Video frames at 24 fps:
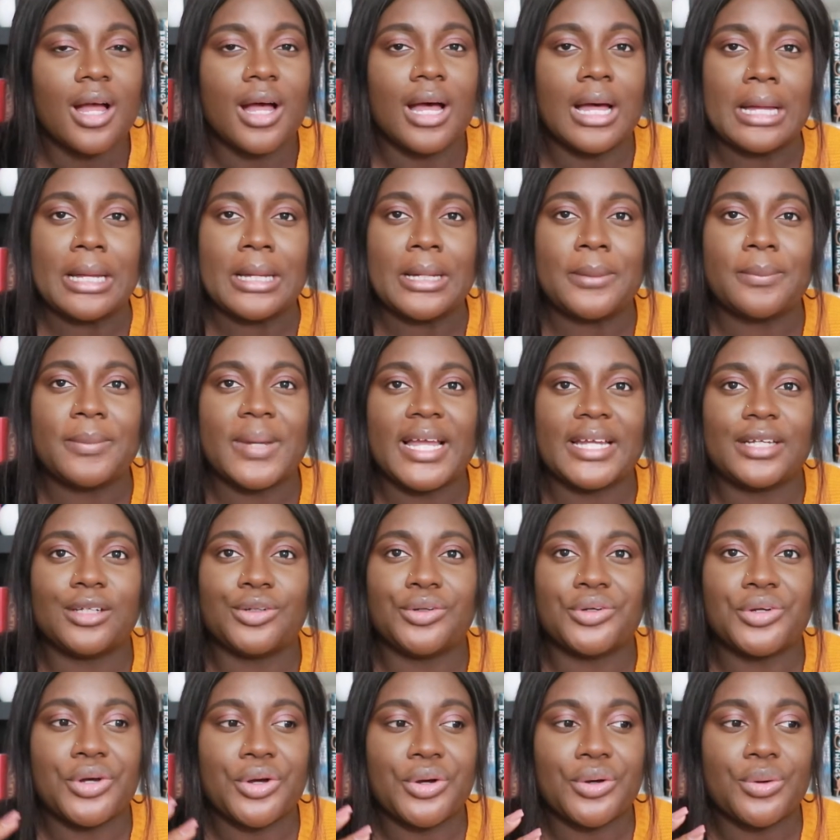I
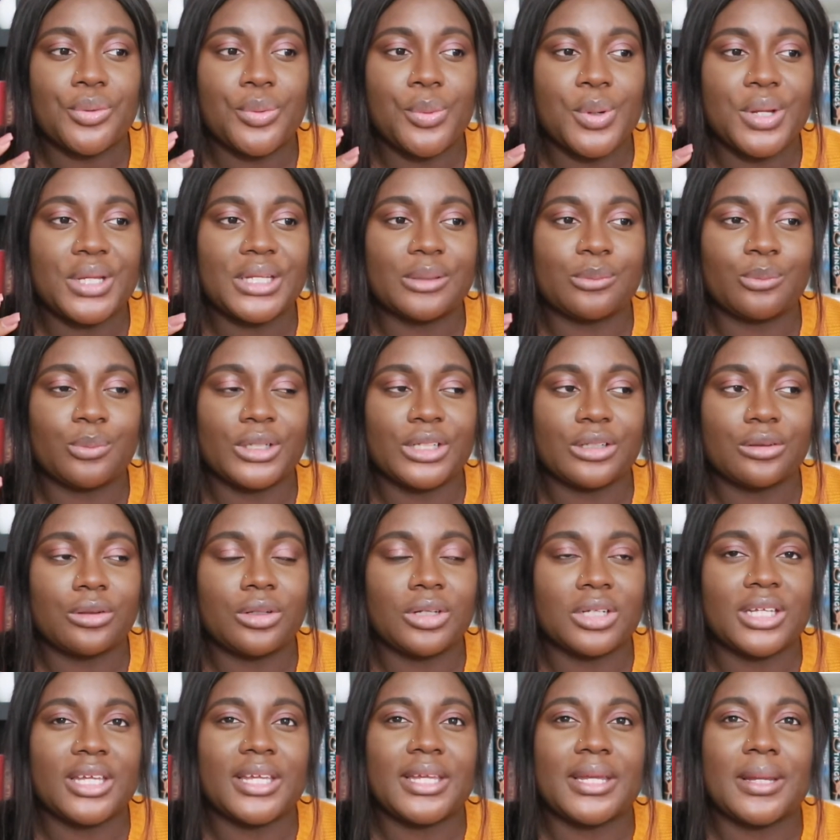know we're
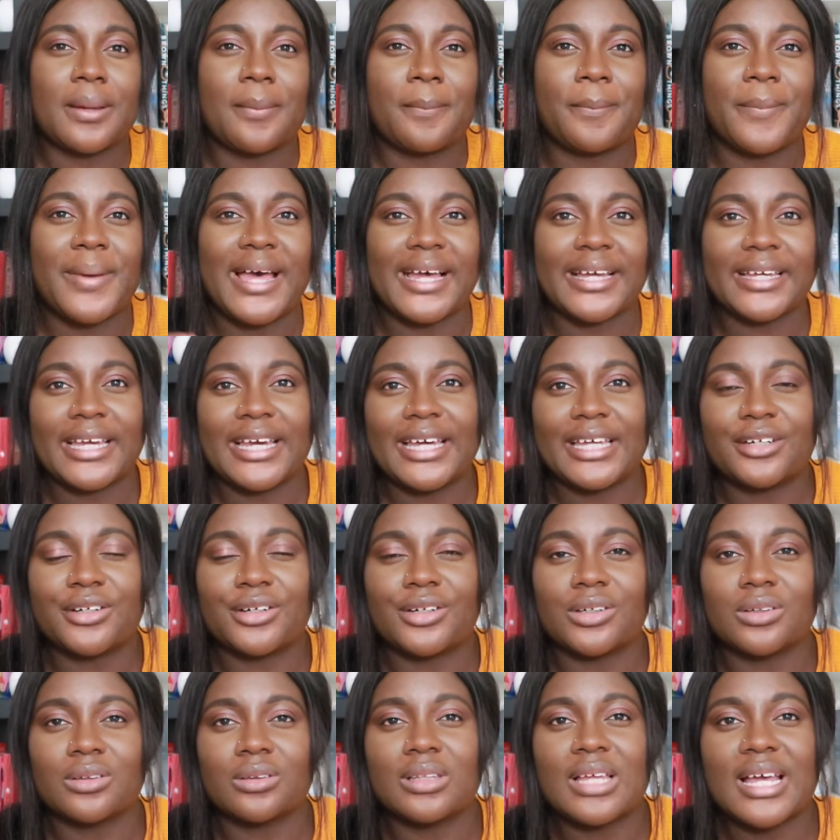looking back at
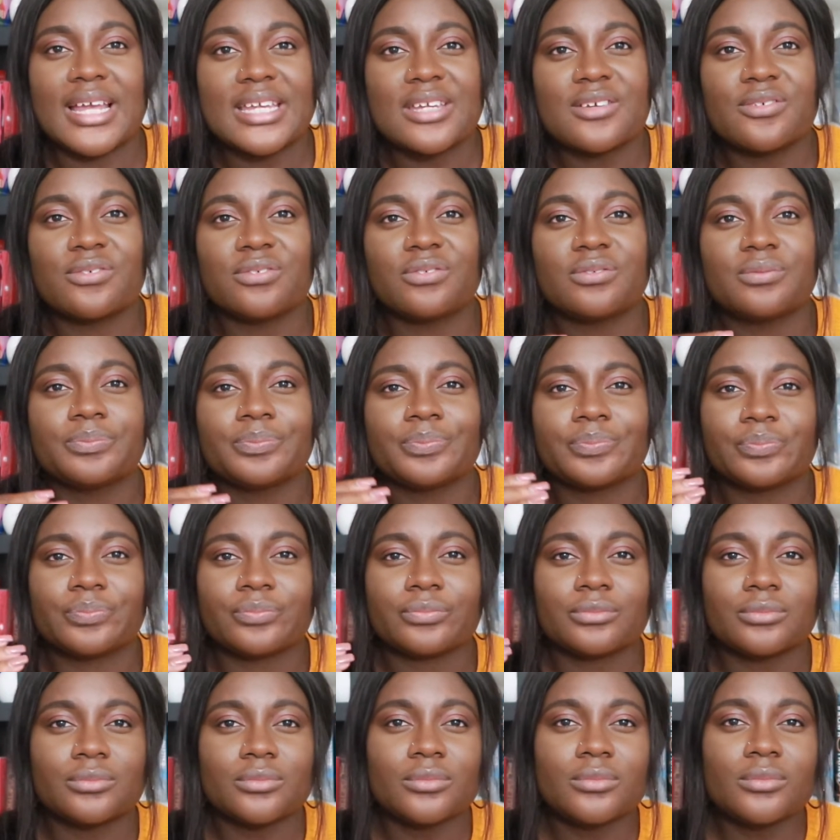her life
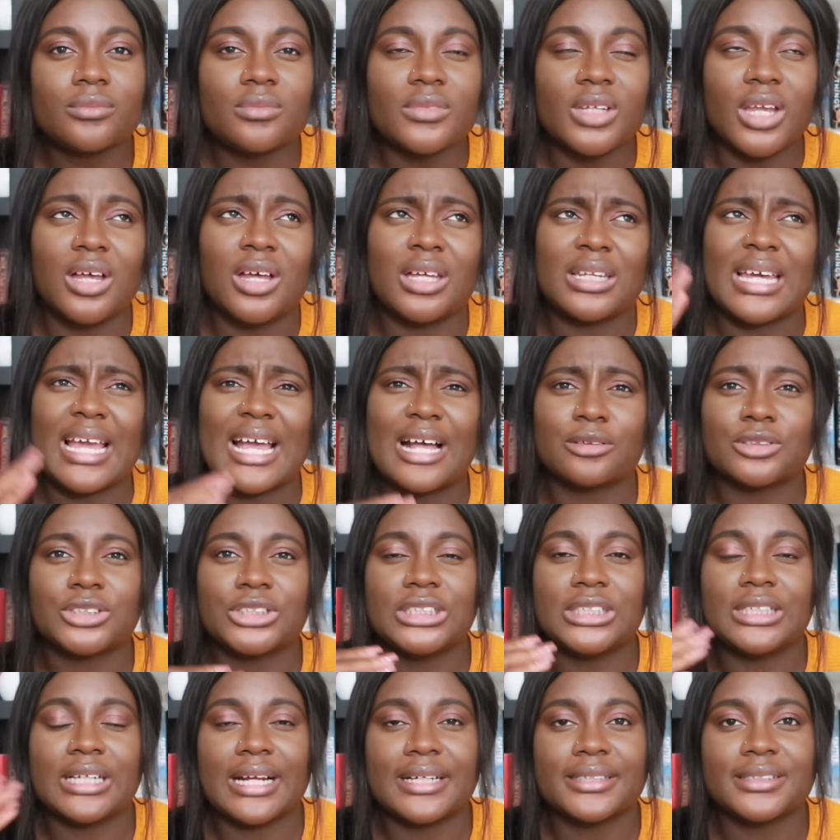on how
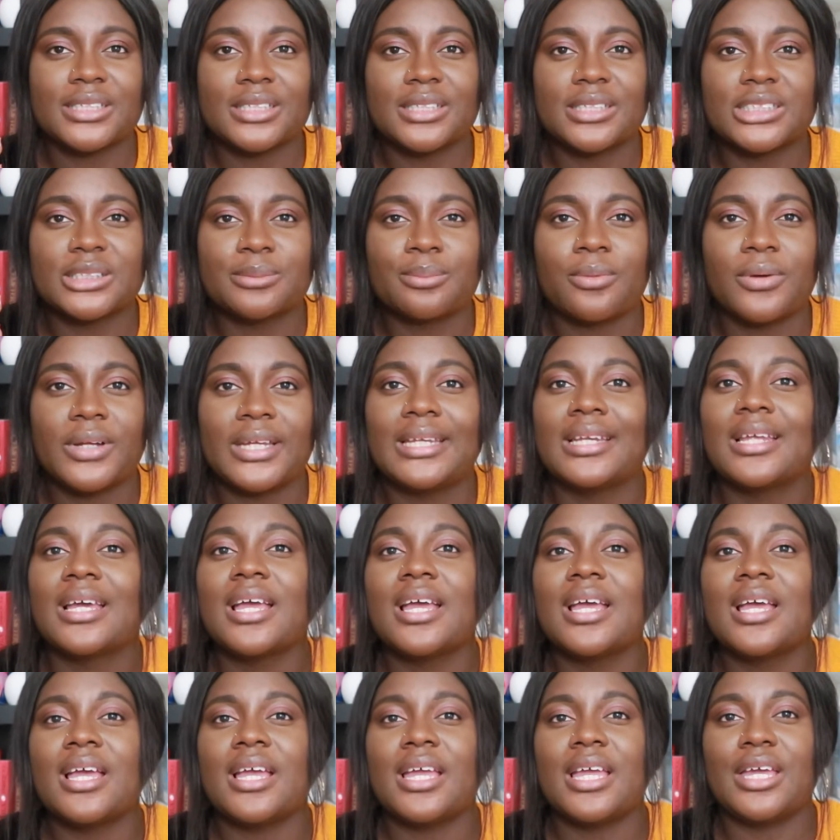she got to this point
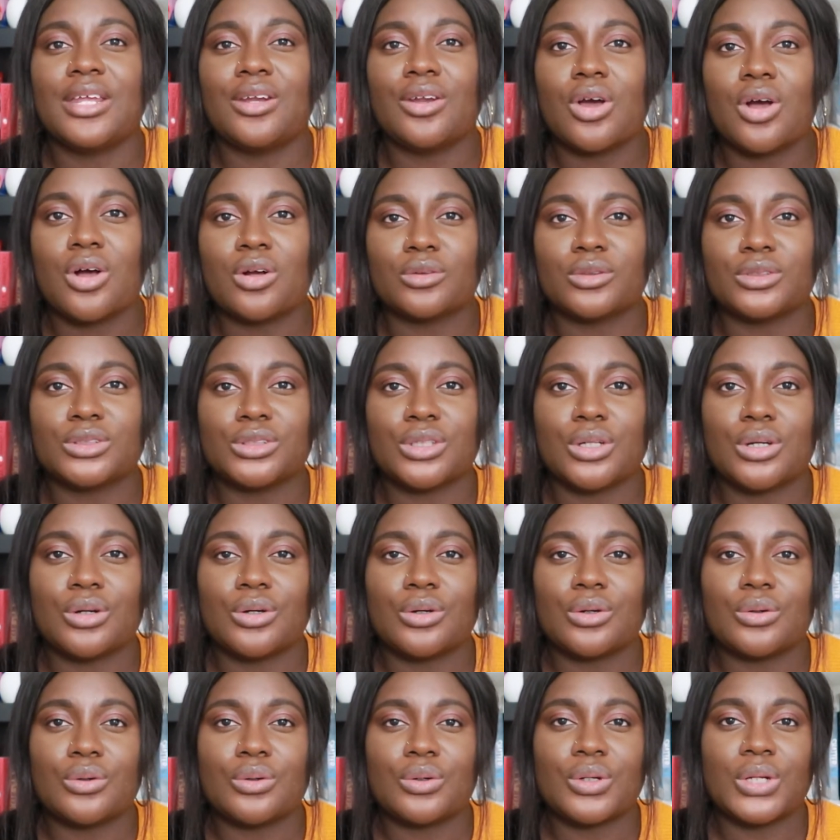and
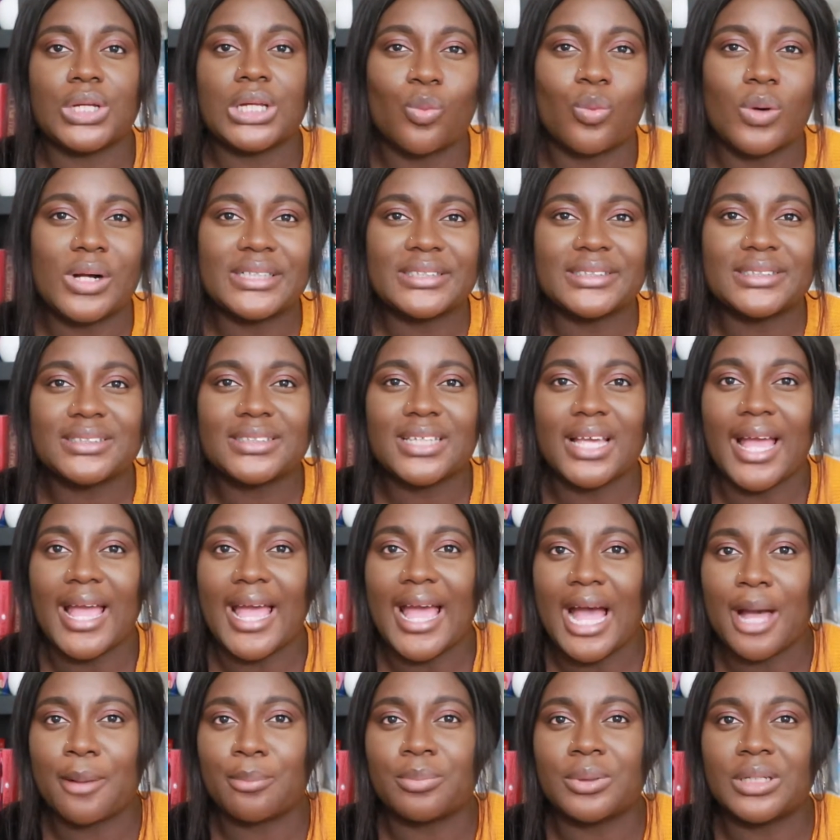also what's
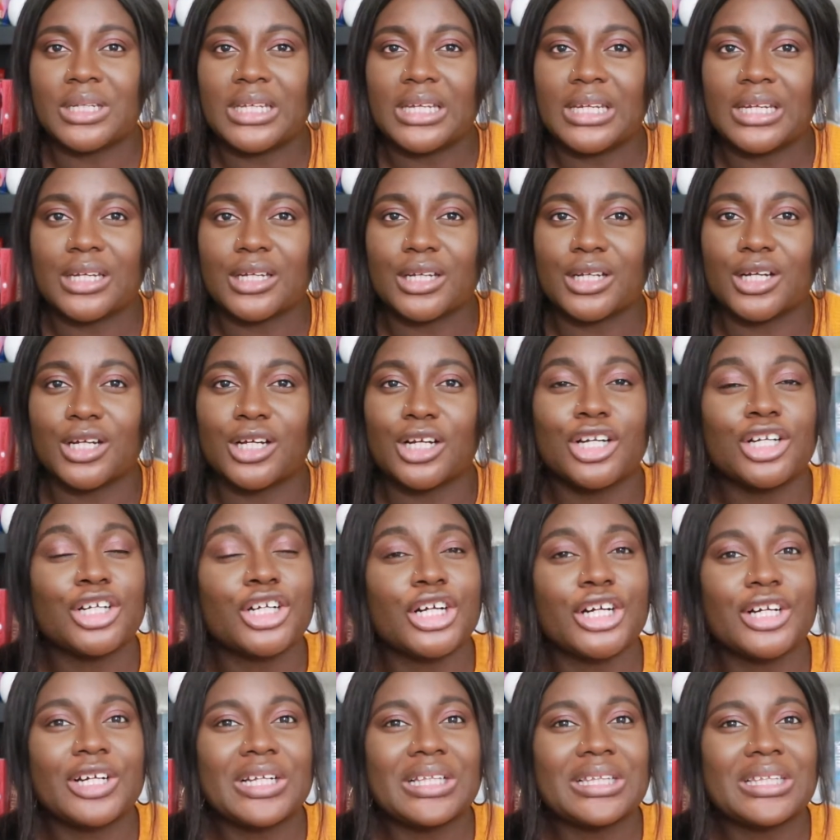happening
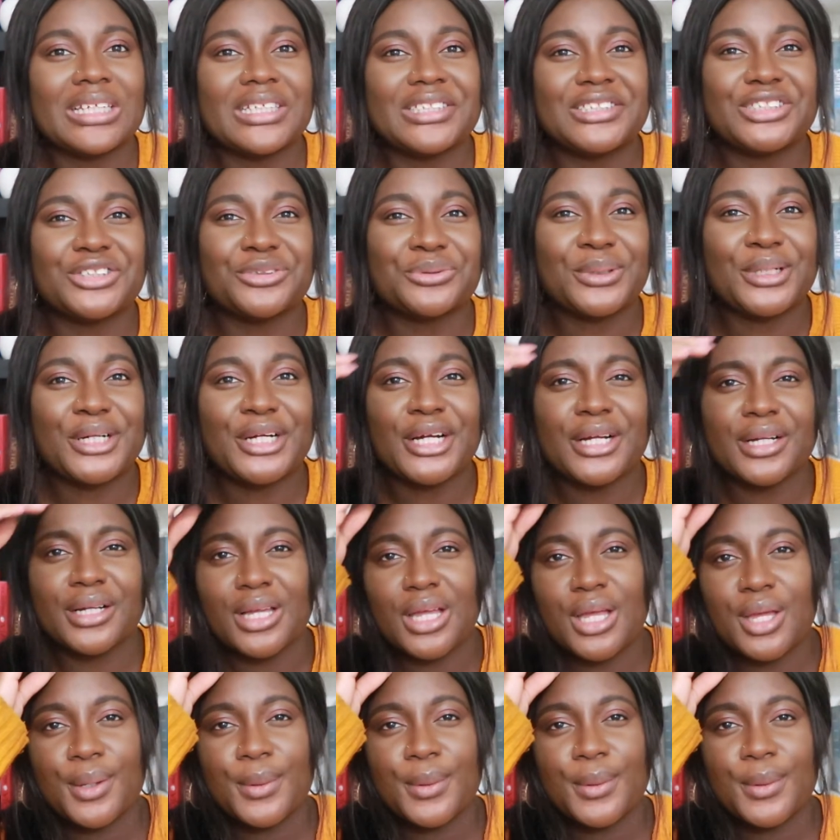currently to her,